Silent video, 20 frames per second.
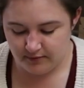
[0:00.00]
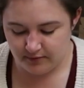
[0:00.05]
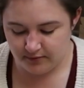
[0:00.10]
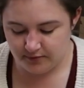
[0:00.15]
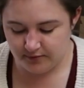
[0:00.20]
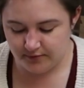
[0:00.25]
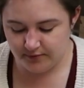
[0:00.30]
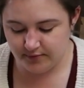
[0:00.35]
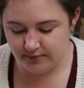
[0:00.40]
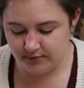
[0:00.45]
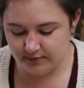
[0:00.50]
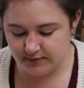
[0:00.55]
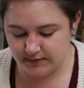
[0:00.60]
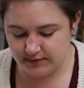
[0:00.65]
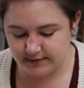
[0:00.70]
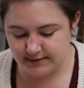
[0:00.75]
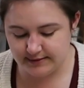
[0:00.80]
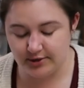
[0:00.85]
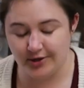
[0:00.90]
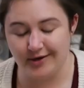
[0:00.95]

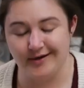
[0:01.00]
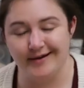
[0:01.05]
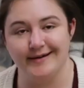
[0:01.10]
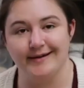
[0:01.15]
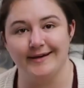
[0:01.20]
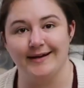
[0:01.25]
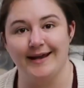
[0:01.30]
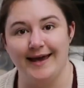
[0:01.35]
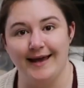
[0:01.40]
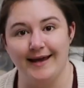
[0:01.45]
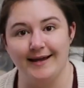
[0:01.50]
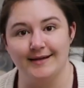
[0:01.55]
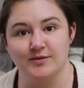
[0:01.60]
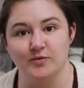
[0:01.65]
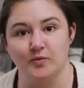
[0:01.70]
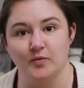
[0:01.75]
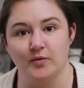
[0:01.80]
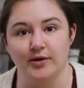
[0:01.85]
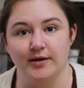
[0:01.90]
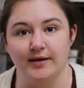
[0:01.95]
Google's targeted ads
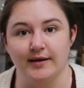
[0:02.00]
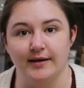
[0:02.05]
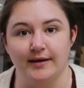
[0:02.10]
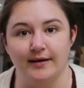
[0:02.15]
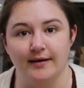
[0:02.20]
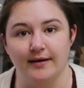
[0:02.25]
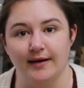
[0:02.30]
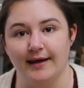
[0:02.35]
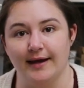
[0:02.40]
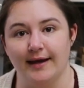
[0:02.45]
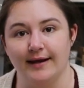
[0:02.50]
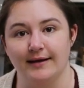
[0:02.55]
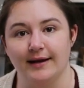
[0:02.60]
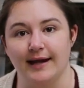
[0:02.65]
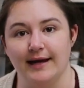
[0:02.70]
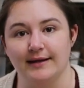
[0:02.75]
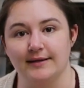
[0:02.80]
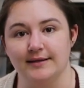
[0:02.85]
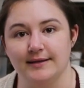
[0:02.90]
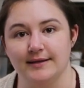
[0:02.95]
working. I had an
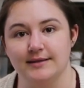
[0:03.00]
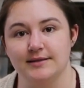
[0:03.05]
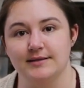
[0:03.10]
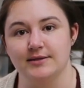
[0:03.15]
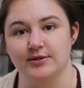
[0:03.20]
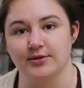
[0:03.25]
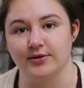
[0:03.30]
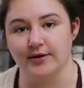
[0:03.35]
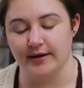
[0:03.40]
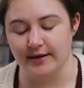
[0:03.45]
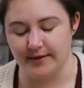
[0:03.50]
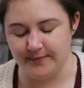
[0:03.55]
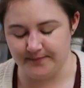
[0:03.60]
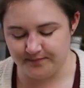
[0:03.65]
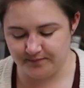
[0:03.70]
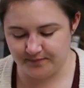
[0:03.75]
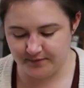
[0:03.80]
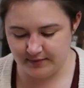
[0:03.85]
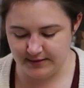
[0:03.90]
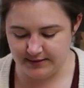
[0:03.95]
ad on Instagram
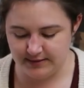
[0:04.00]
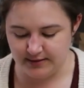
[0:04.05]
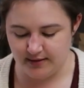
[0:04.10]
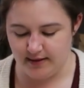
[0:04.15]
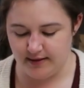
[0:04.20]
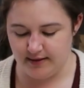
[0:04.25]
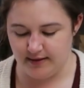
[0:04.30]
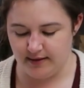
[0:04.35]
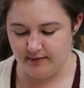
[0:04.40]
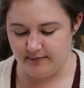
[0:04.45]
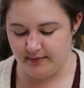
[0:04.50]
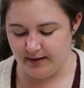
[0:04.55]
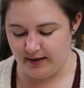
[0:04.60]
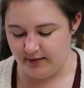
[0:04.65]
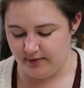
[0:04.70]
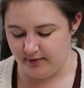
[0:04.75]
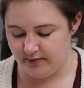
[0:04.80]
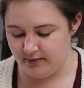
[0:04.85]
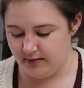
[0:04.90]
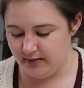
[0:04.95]
talking
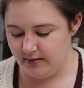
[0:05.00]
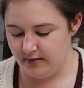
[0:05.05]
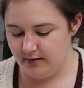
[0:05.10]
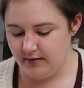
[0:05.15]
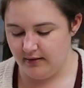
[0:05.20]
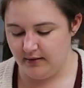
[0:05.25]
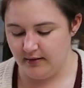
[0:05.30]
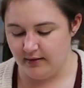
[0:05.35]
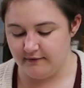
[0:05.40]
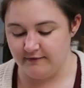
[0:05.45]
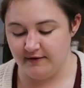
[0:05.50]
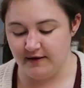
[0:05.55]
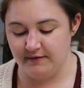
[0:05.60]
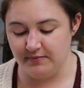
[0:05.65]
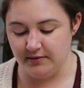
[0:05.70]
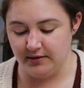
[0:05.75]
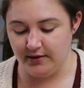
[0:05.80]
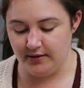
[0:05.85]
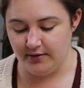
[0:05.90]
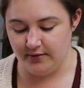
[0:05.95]
about Five
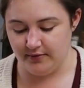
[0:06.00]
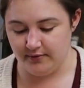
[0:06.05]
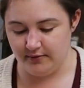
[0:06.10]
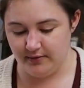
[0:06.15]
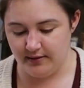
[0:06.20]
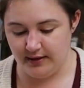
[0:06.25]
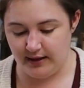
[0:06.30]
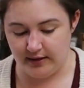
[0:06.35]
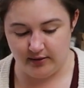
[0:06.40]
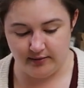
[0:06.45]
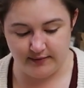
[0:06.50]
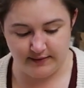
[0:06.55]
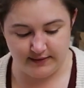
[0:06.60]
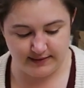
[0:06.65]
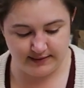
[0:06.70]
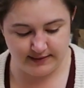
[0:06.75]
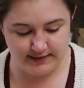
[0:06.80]
Below had all this